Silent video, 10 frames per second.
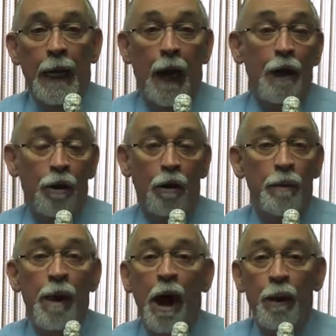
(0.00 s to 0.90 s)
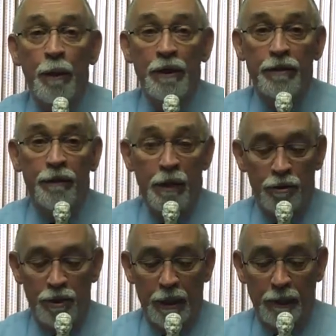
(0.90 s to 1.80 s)
I call them highways of
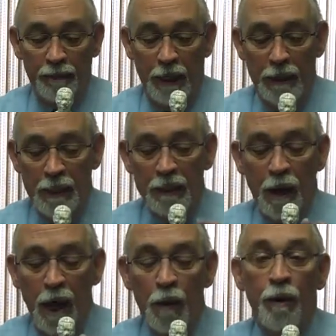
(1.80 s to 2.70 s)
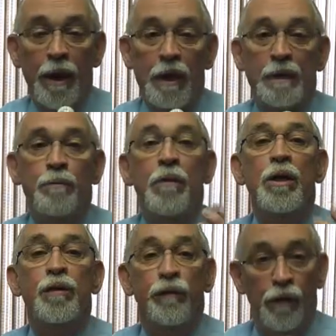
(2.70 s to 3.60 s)
energy. And these highways
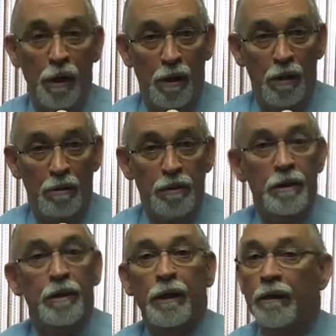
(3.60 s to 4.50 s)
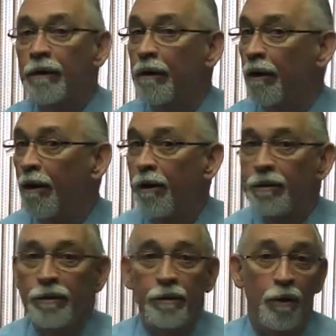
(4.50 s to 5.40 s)
must flow, just like the
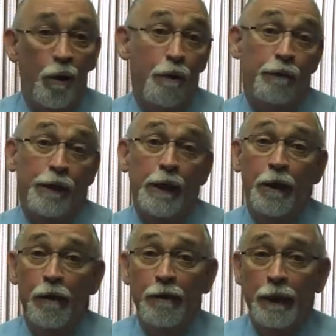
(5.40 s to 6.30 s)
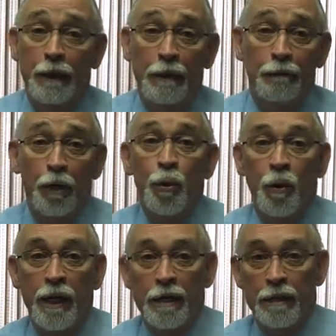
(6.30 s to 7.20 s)
cars, hopefully, on the
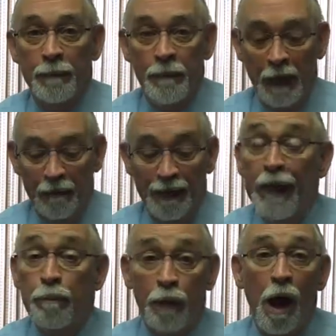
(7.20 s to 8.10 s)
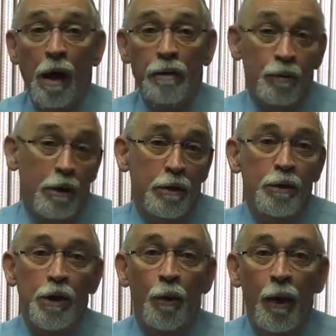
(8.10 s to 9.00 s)
roadways. If they get blocked, well,
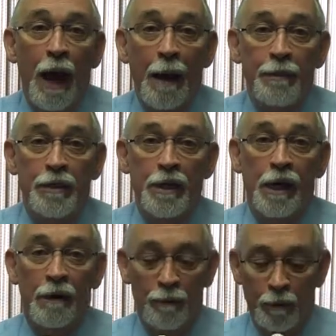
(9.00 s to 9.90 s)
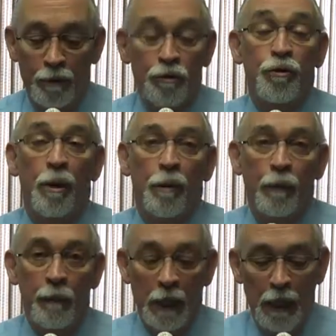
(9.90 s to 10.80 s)
you know what happens there. There's trouble.
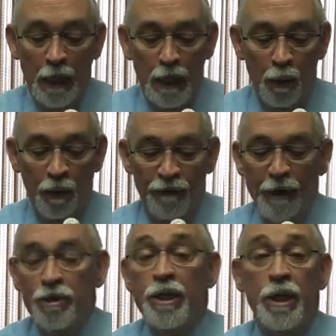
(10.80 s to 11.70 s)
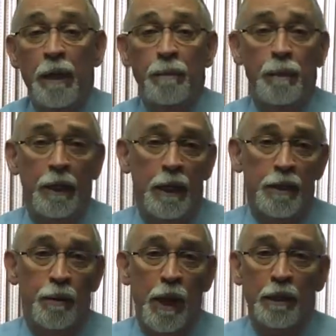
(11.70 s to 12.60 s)
Well, if energy gets
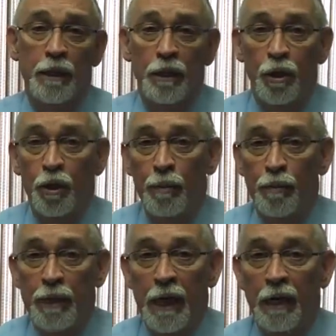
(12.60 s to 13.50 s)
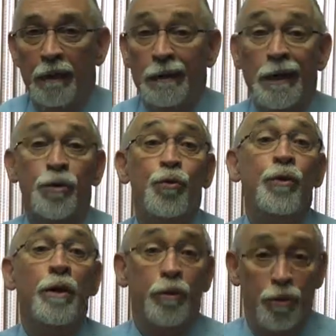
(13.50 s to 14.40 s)
blocked in a human being, that's
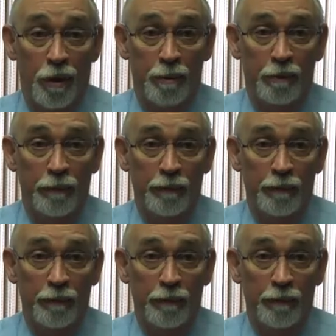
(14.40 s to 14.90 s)
real trouble.